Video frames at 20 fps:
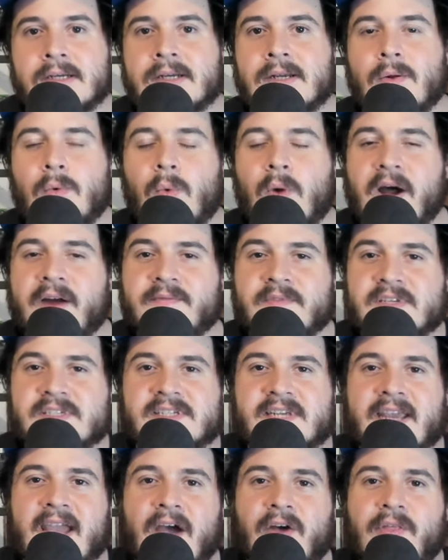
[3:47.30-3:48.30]
We'll have to
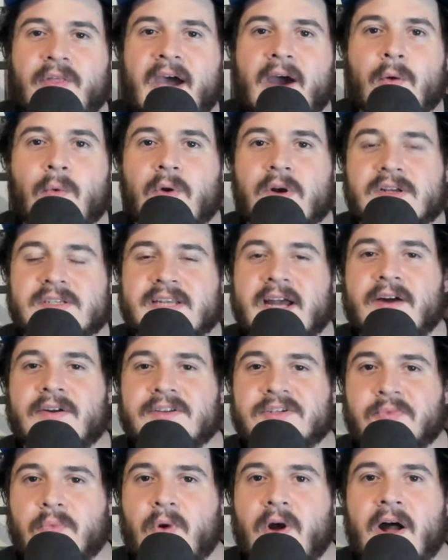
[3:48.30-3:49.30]
see how that works out
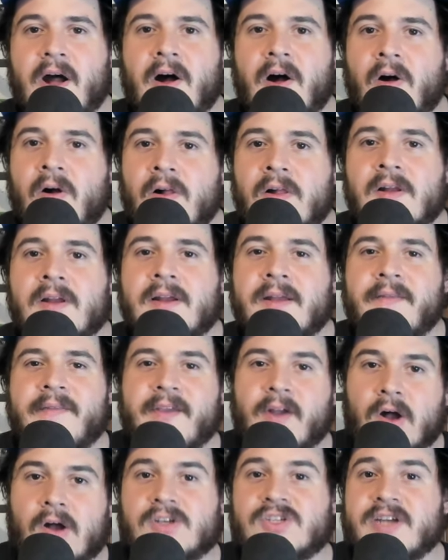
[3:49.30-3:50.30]
as well.
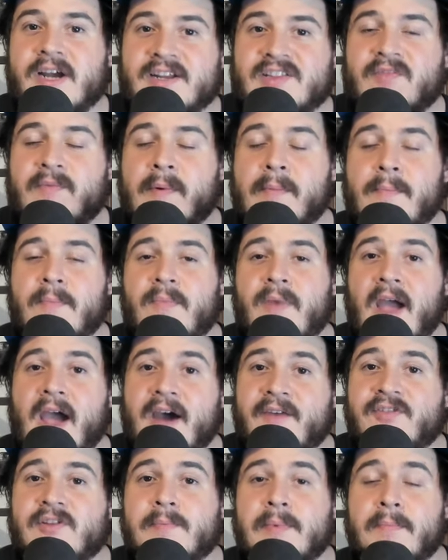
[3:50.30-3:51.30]
They also
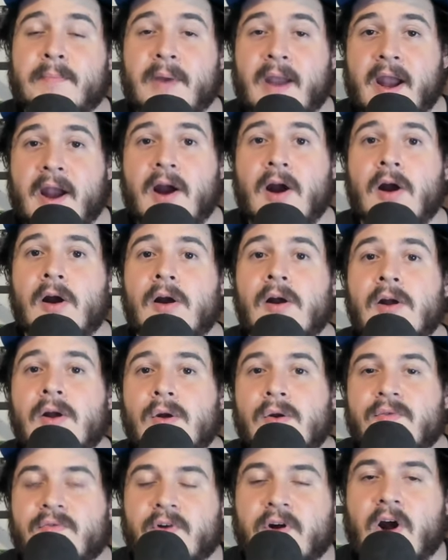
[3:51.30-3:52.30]
have to prepare
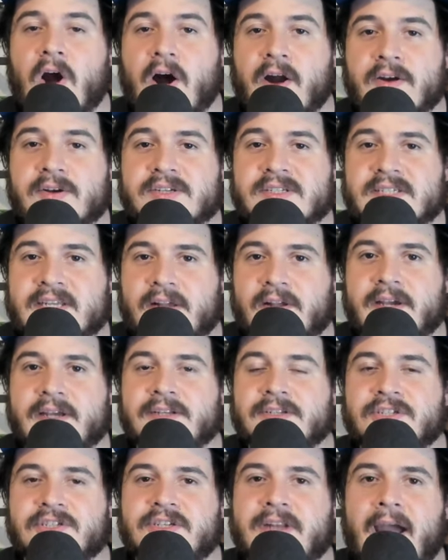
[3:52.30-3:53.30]
for Connor
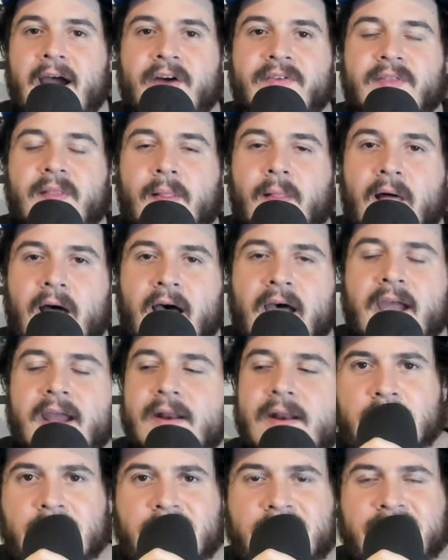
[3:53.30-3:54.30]
Zilich down the
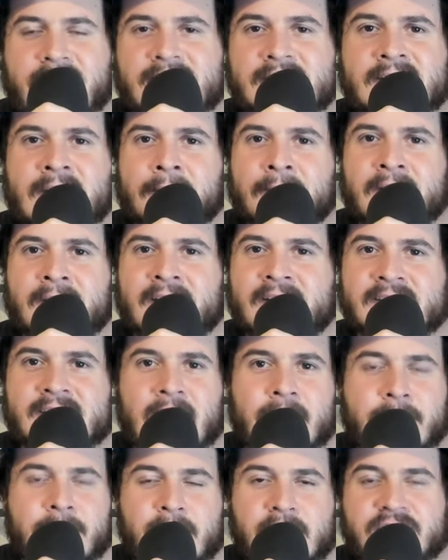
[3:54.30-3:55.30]
line. Then some of these
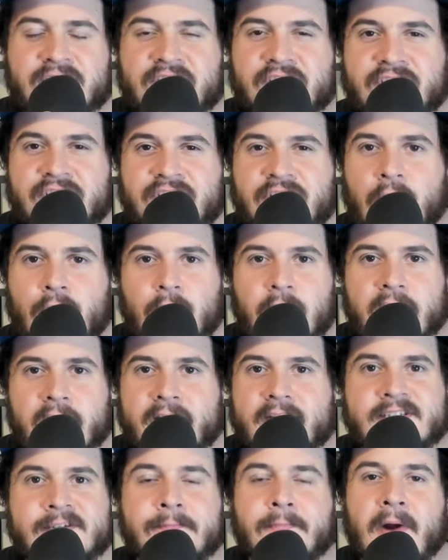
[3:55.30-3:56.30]
numbers just don't
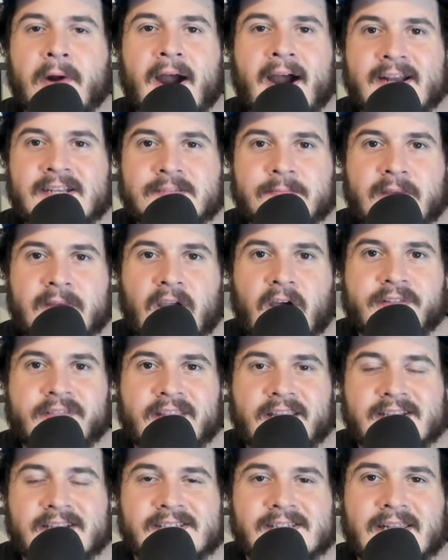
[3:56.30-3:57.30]
really surprise me
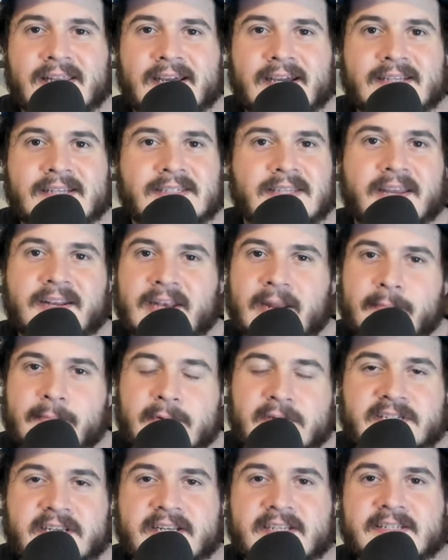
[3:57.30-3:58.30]
on this list, like
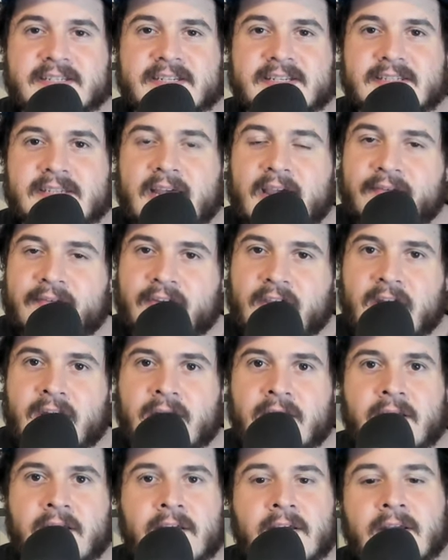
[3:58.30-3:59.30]
number
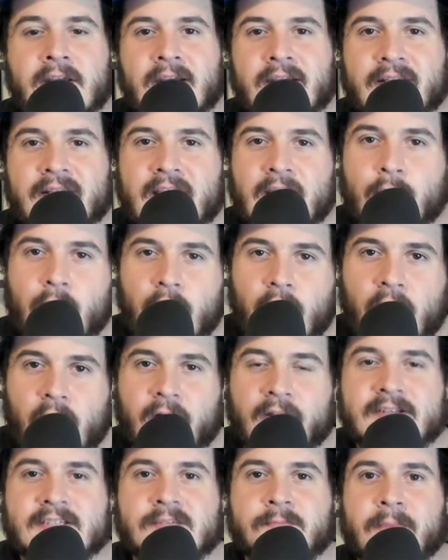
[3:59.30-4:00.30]
67. I think we're
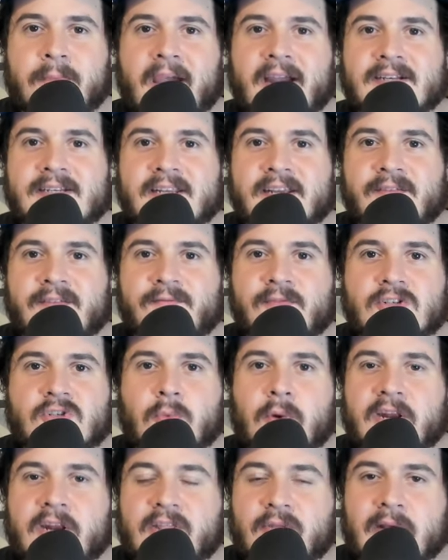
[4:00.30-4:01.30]
all expecting for
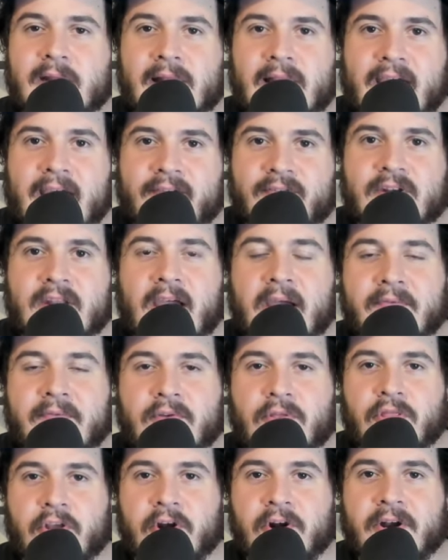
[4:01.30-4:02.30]
2311 to have
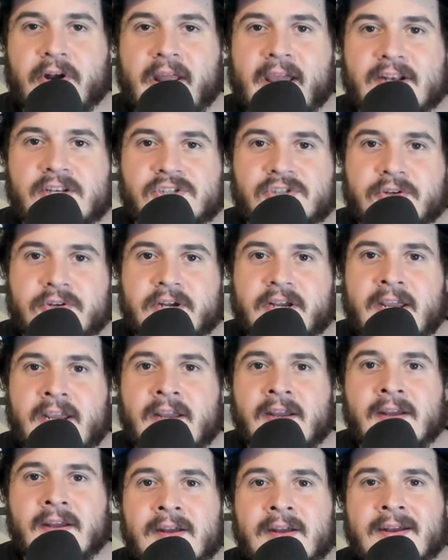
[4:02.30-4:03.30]
a third
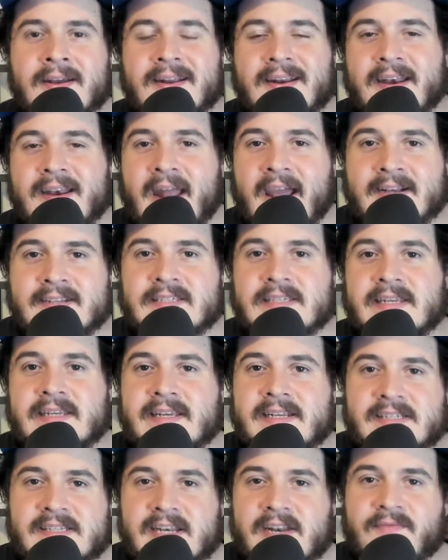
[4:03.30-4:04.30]
entry next
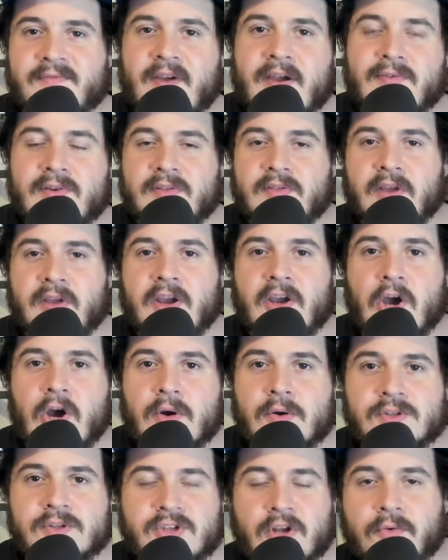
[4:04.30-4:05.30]
season if everything
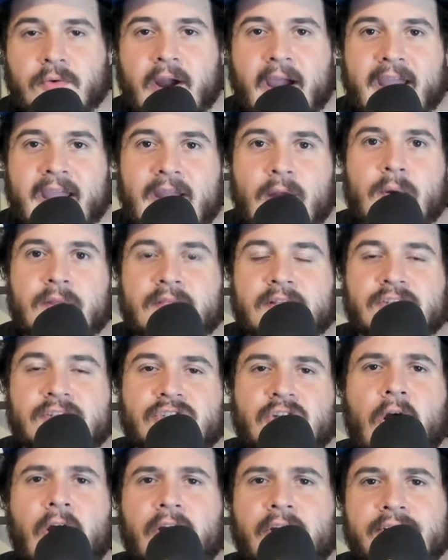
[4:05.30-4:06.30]
goes all right with the
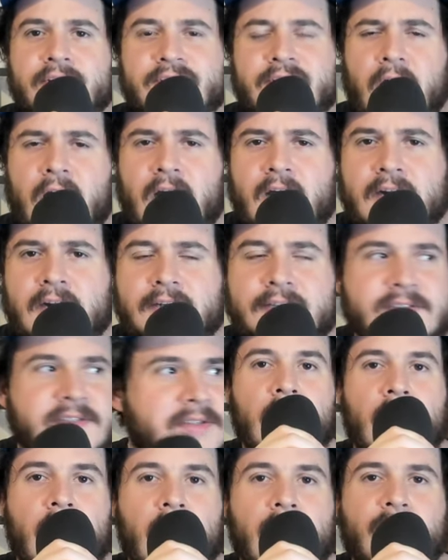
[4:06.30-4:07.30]
charter
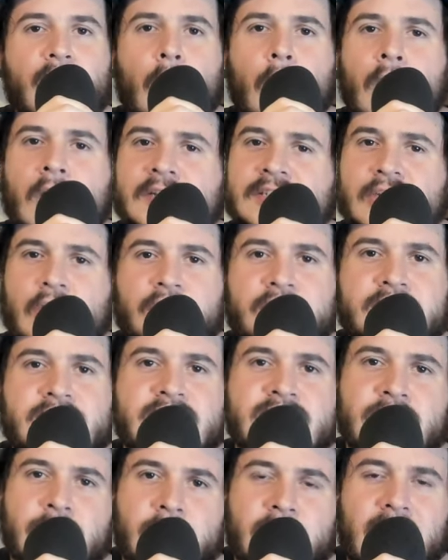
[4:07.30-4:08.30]
talks. Of course, all the
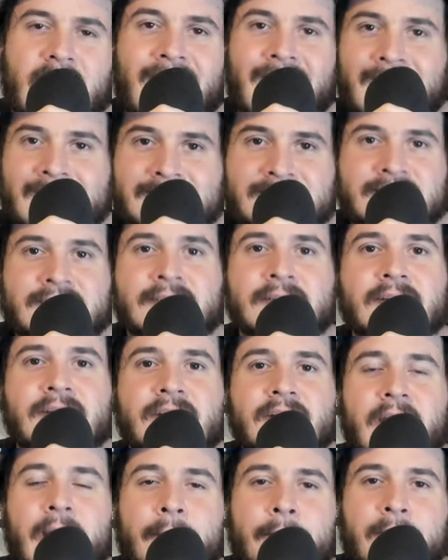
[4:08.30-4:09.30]
Stuart Haas
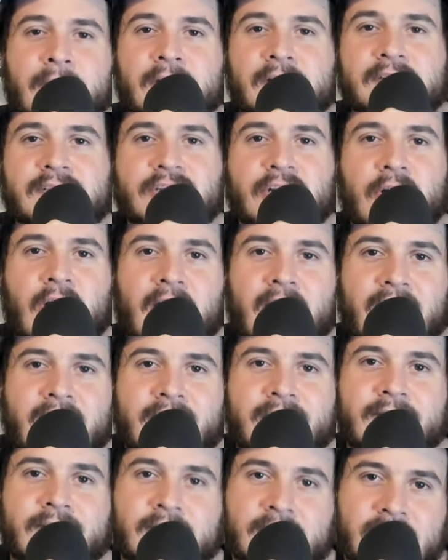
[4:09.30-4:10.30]
numbers are
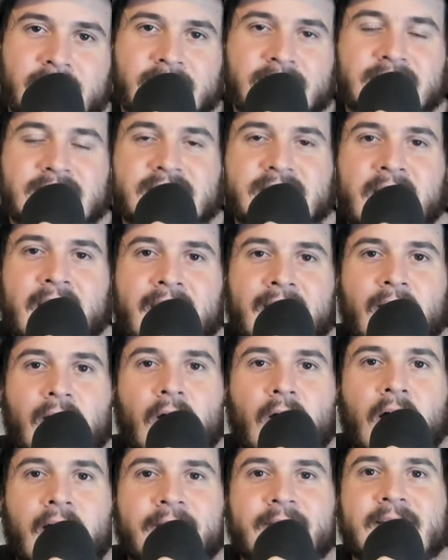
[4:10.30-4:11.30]
on sale
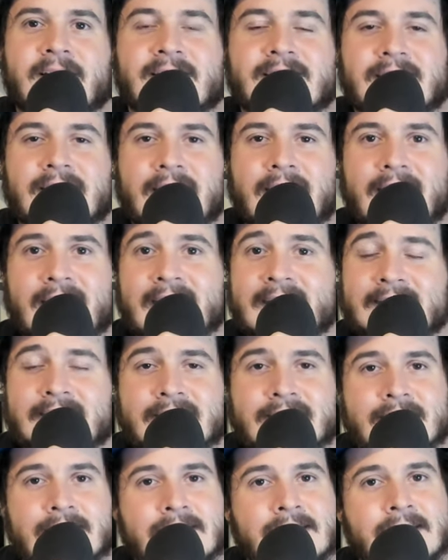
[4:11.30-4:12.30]
on this
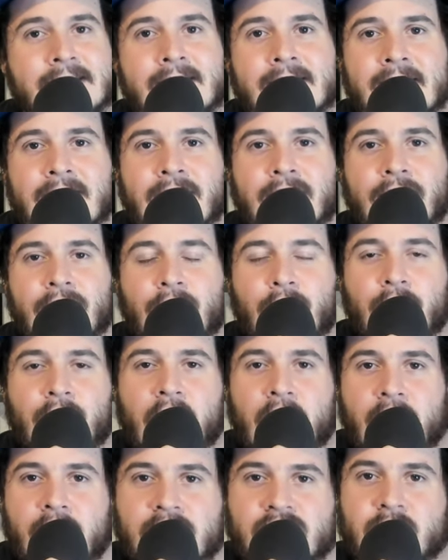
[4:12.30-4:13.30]
list. Who
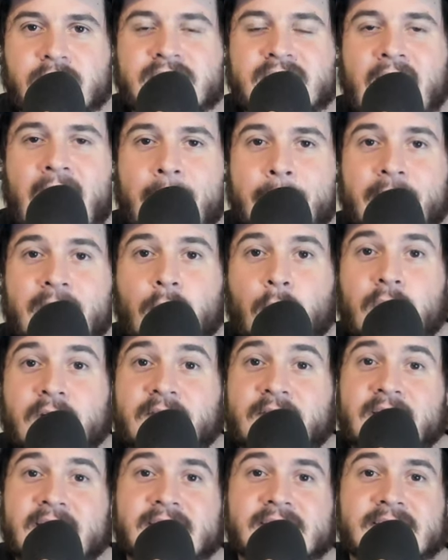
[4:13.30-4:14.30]
knows what's happening
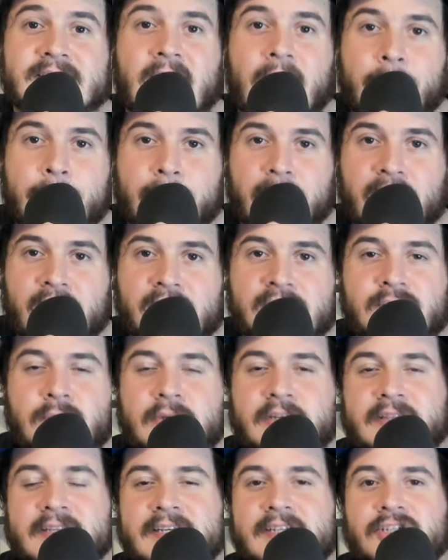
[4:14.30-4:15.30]
with these numbers,
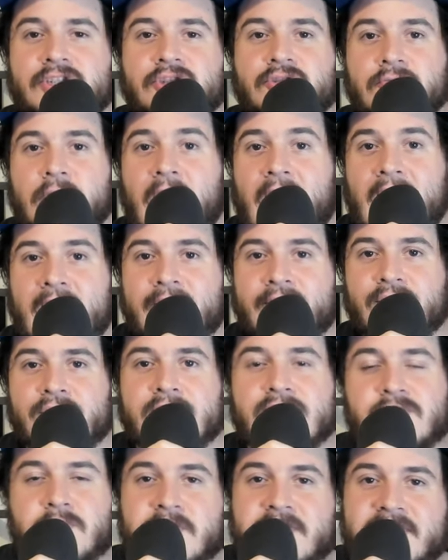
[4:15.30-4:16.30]
with these
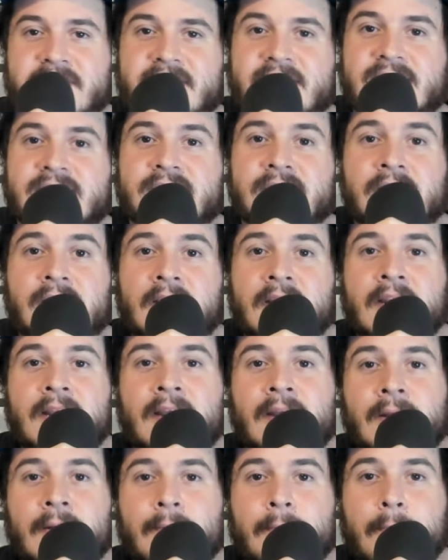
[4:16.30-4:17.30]
drivers, with these
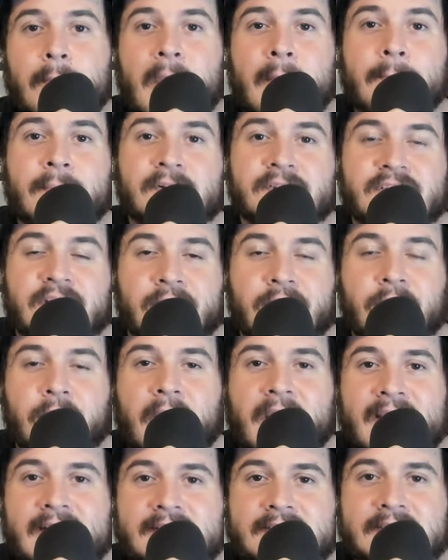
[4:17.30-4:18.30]
members of the
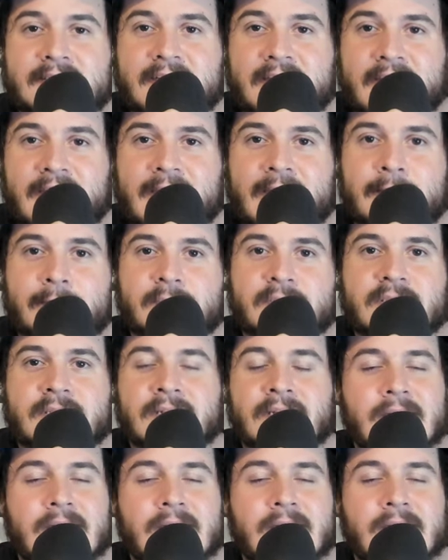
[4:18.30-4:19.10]
race teams.